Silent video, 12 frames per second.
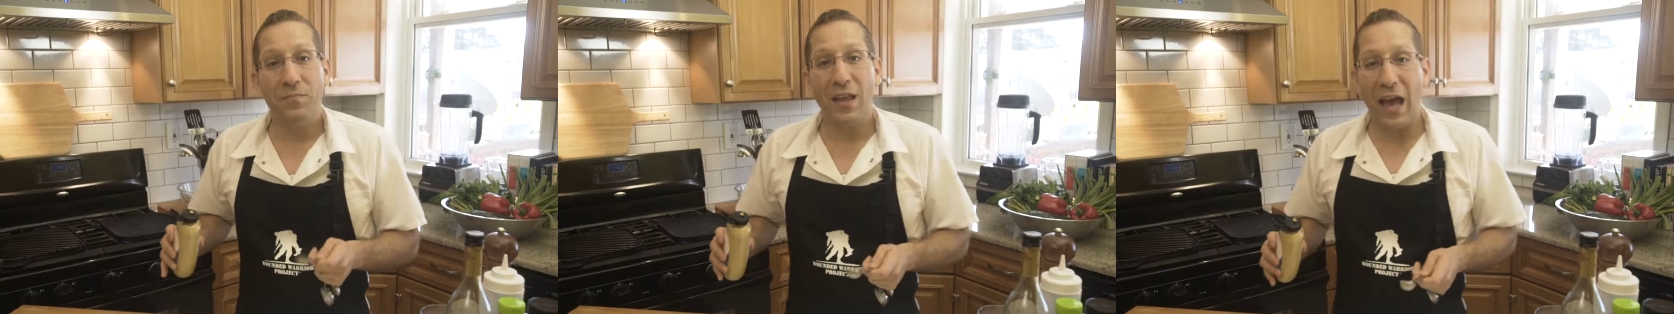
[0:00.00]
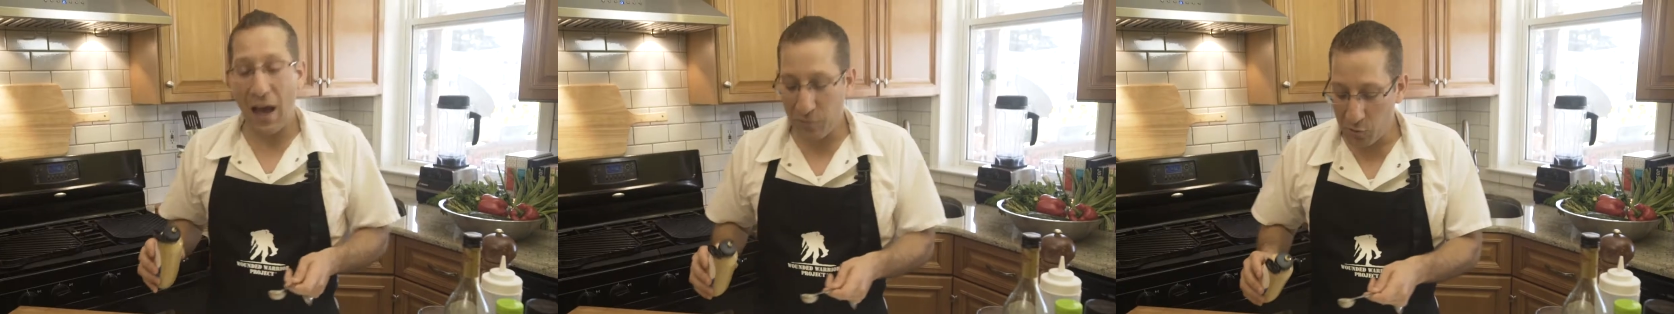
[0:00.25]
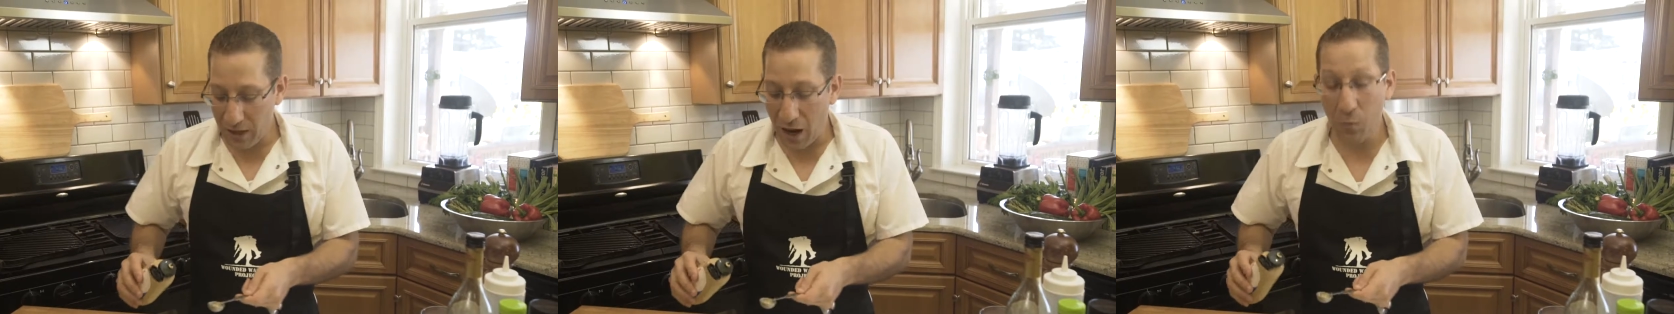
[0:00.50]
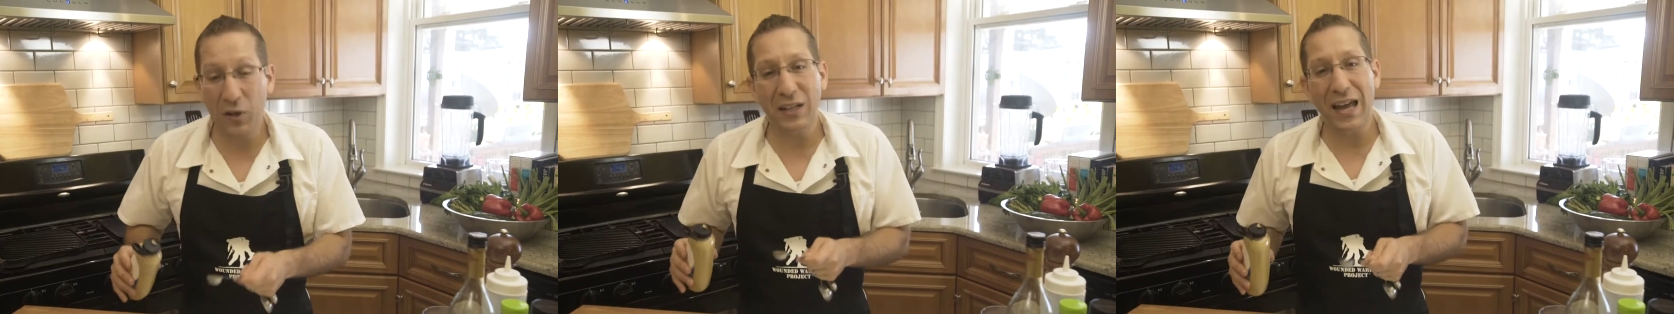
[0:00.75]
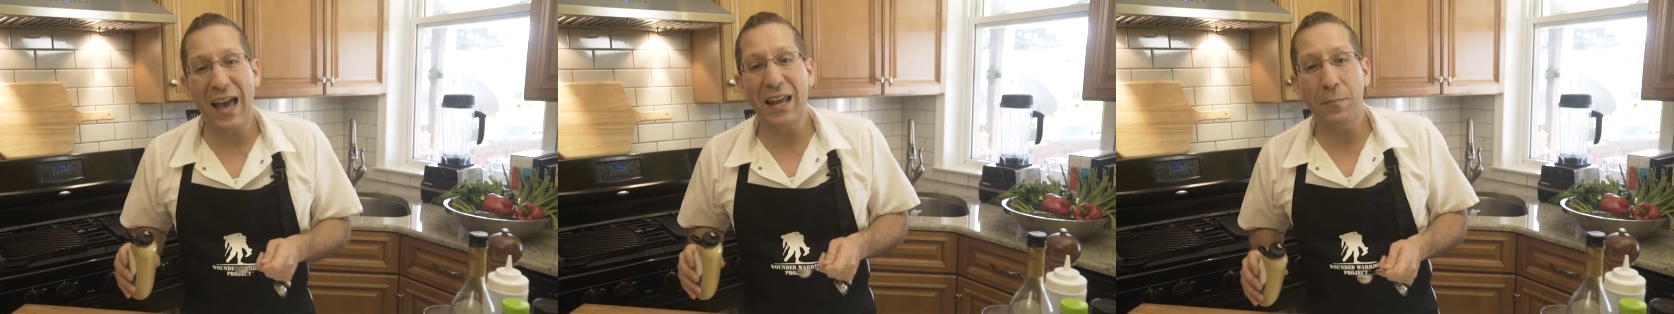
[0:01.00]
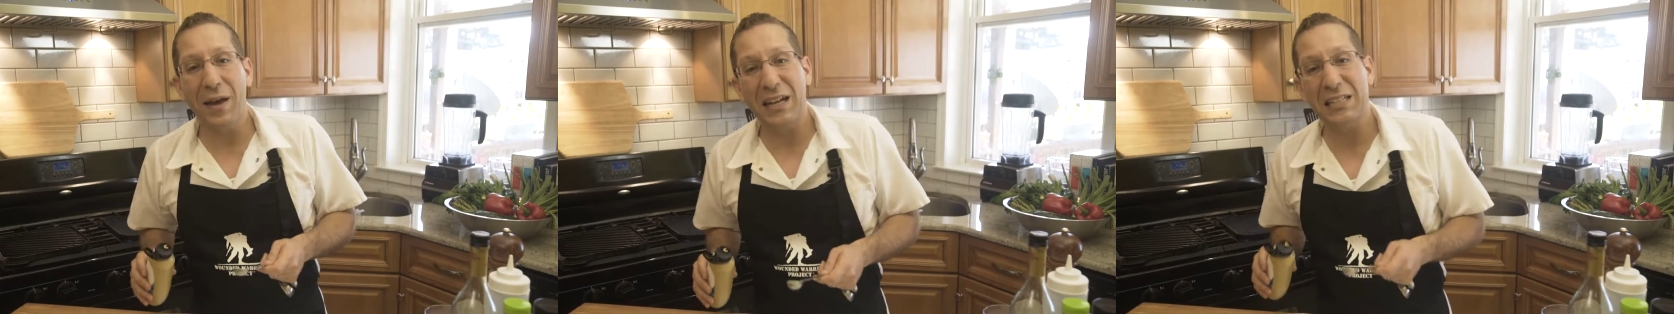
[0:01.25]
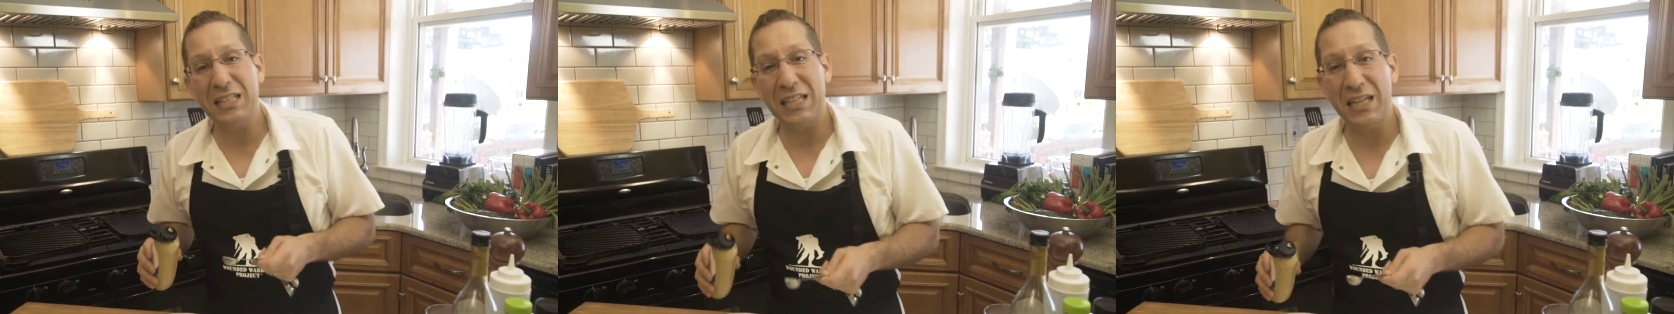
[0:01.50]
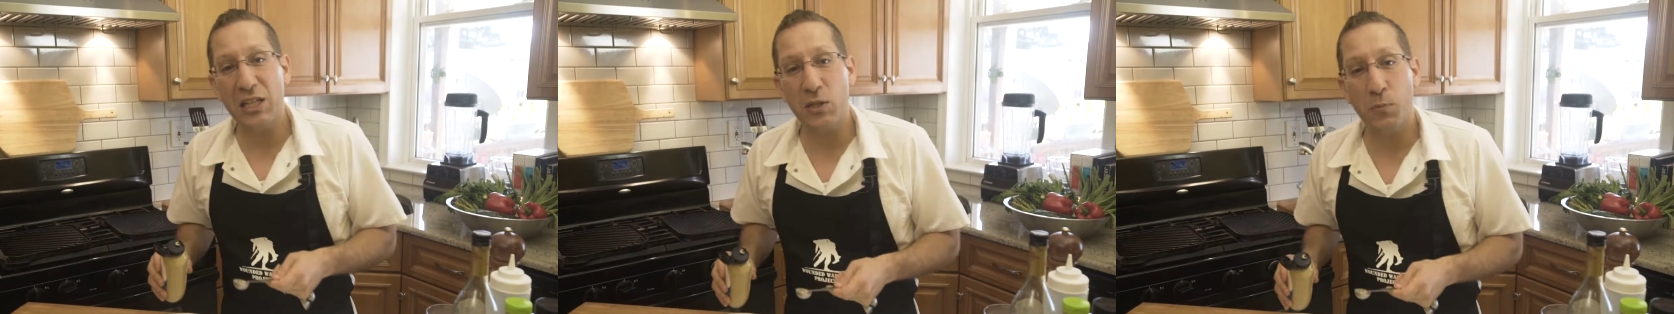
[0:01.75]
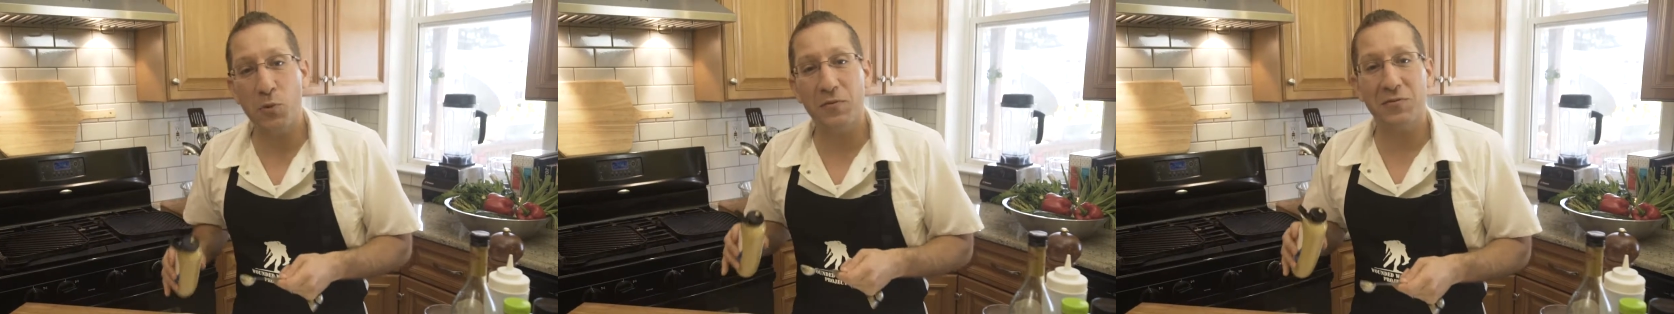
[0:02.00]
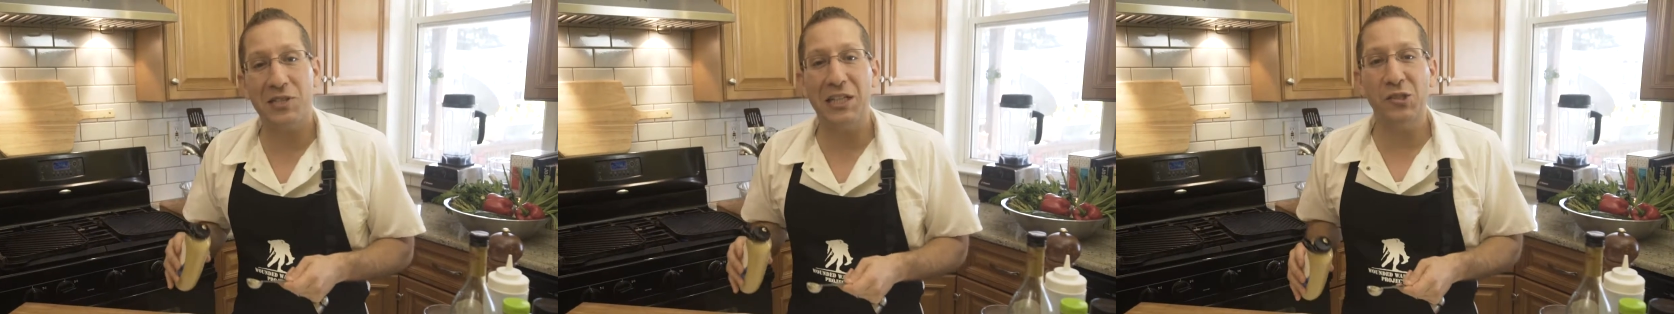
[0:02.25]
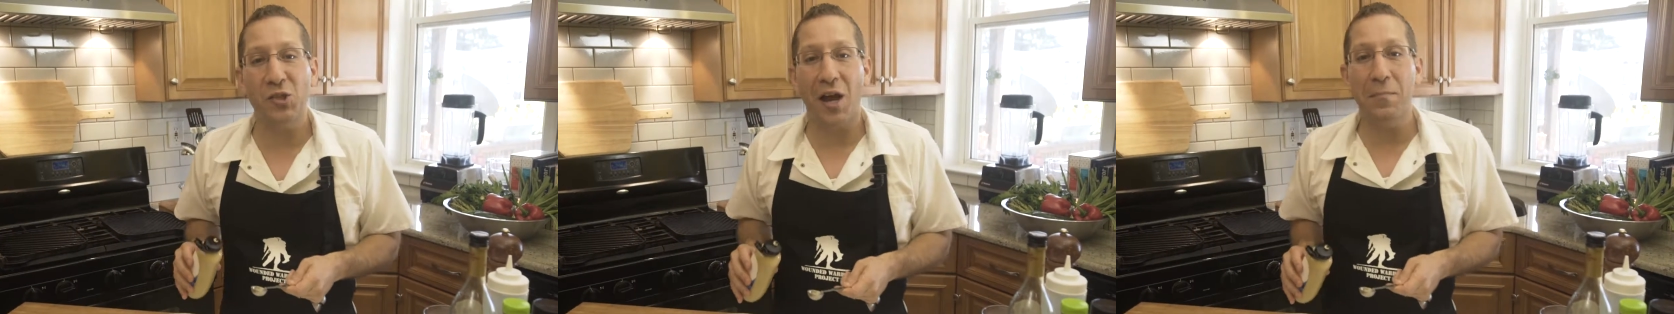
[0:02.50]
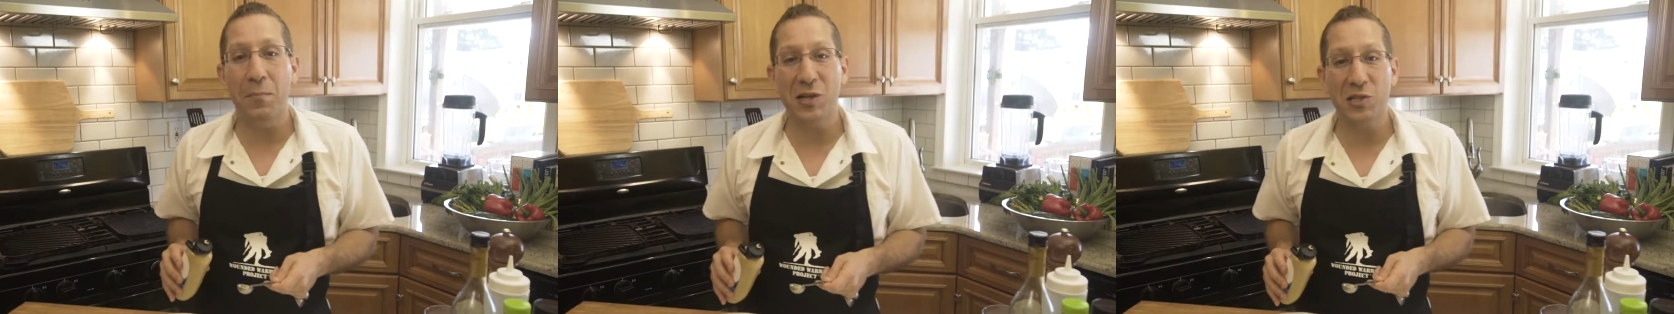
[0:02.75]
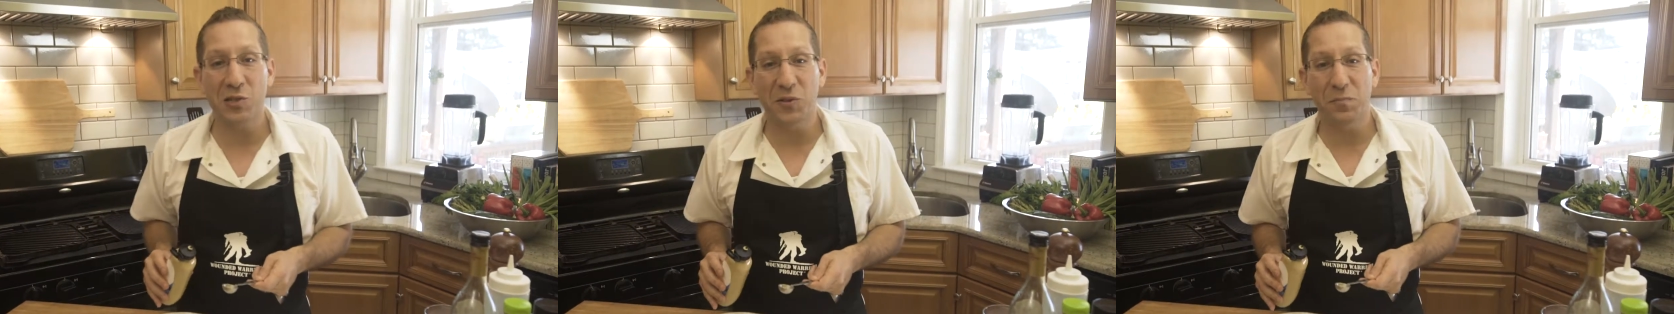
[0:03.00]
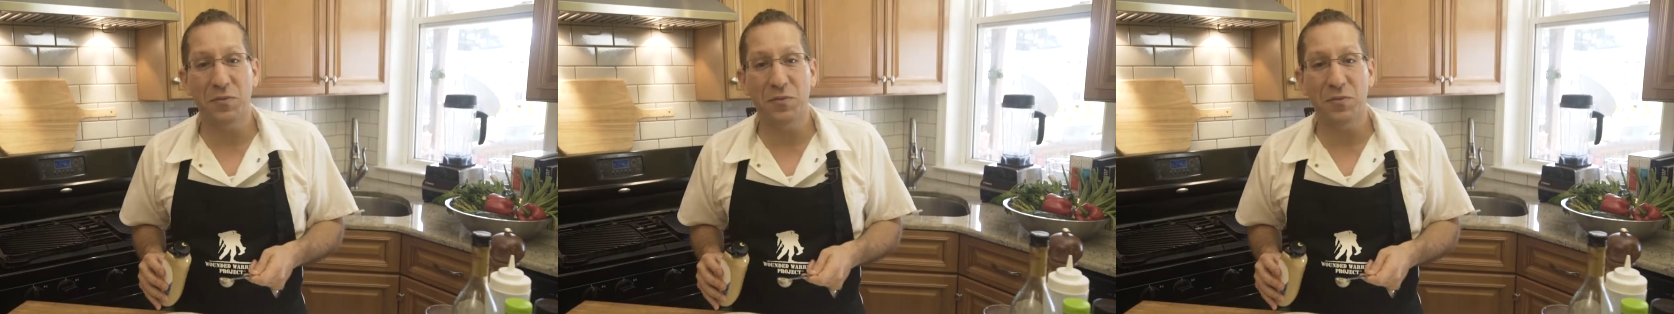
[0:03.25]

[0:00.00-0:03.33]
After that, we're going to add about 1 teaspoon of Dijon mustard.